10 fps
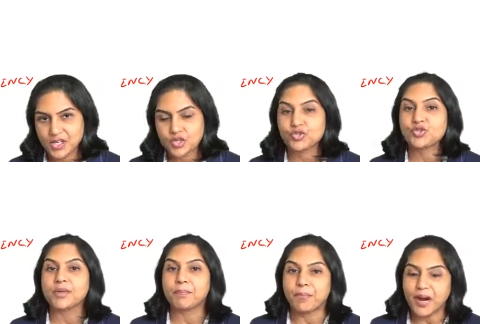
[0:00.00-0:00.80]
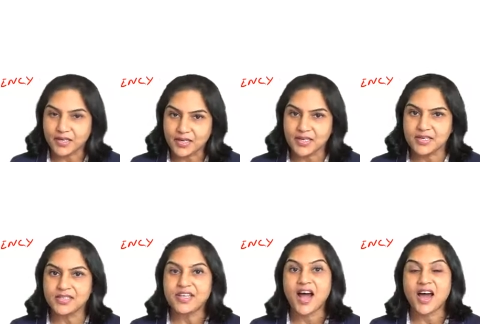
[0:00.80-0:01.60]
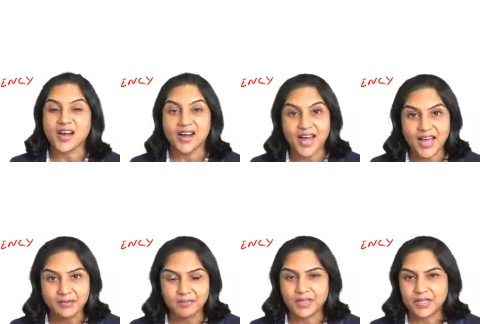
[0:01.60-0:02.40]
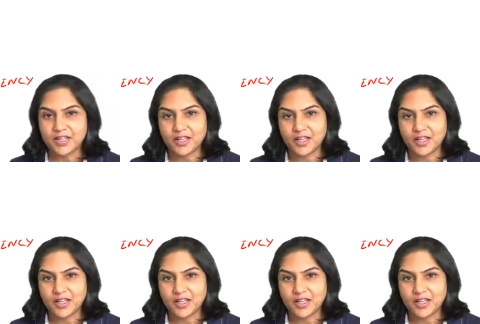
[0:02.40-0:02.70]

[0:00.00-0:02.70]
So the partners are liable.